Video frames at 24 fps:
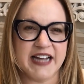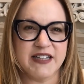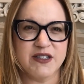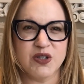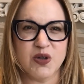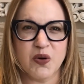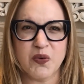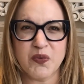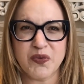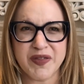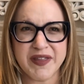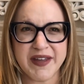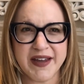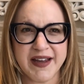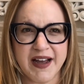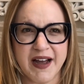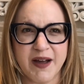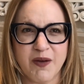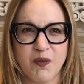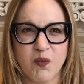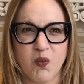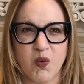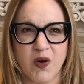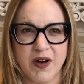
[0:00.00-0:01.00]
don't think I
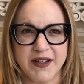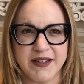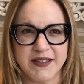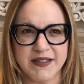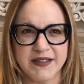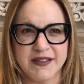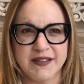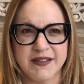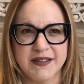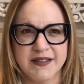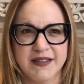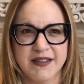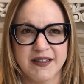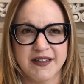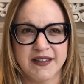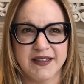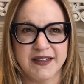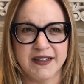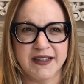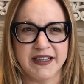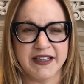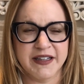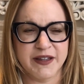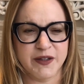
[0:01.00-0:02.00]
was
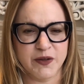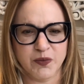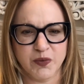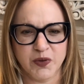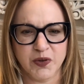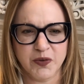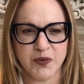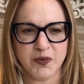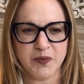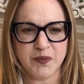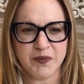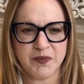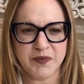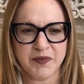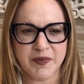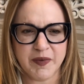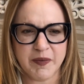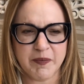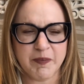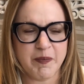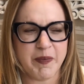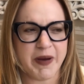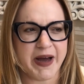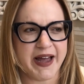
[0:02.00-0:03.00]
in the room,
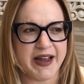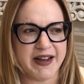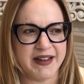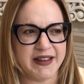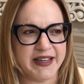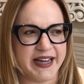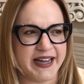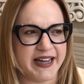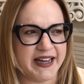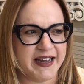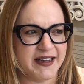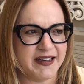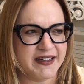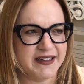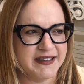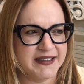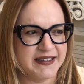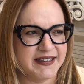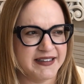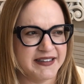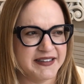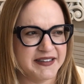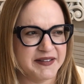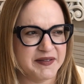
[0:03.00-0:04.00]
but
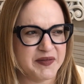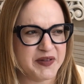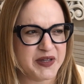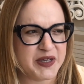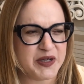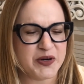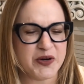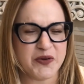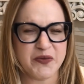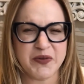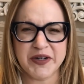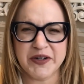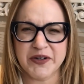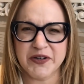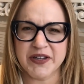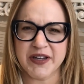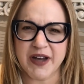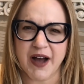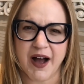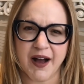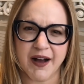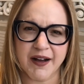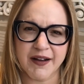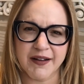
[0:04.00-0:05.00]
when you're
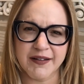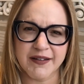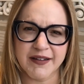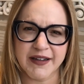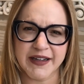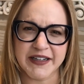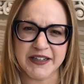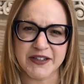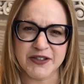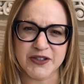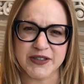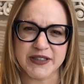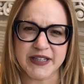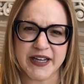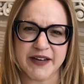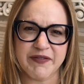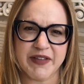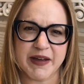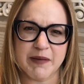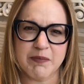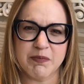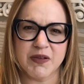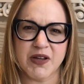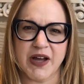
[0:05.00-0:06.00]
young and you just have
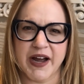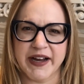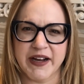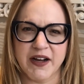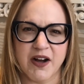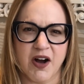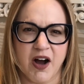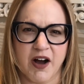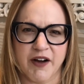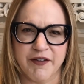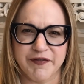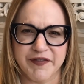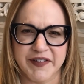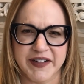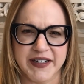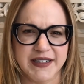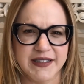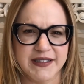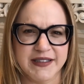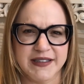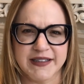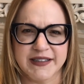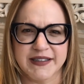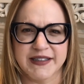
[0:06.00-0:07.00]
that blind
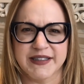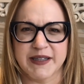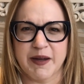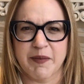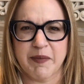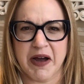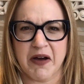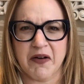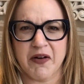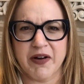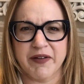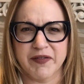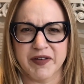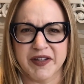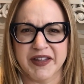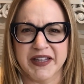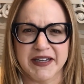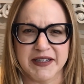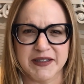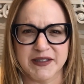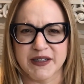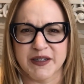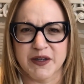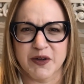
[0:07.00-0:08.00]
confidence that somehow everything
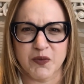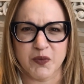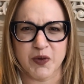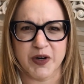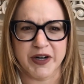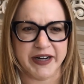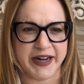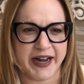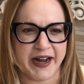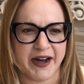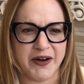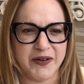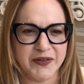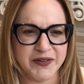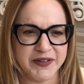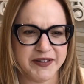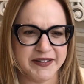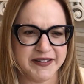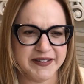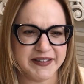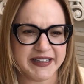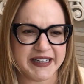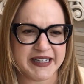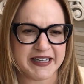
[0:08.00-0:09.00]
is going to work out,
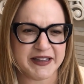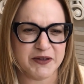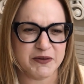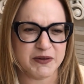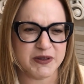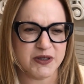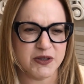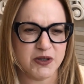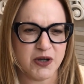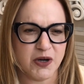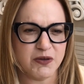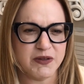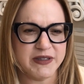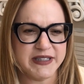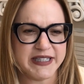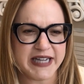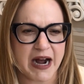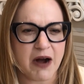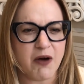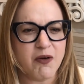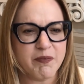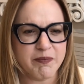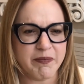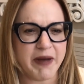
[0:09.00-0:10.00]
like there was no
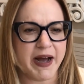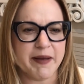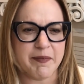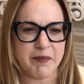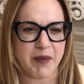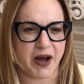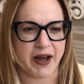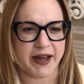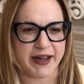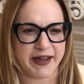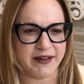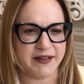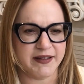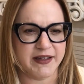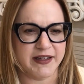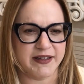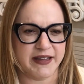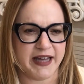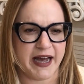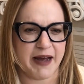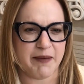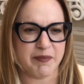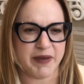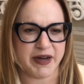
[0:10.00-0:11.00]
doubt in my mind that
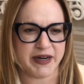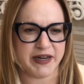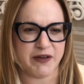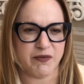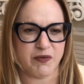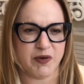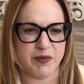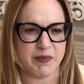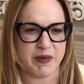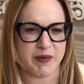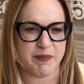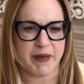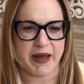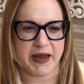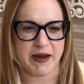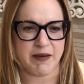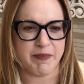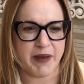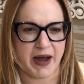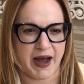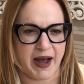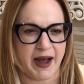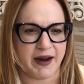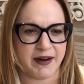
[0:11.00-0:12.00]
that money would be paid
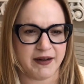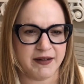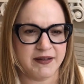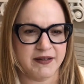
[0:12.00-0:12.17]
back